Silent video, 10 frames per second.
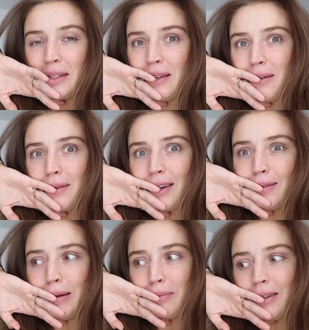see what we
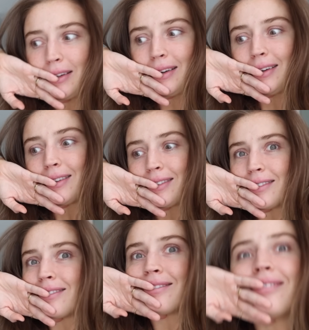come up with, guys.
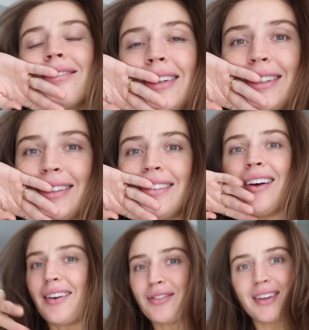Wish us
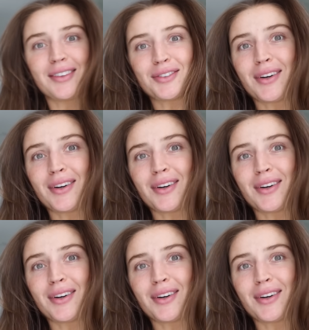luck, fingers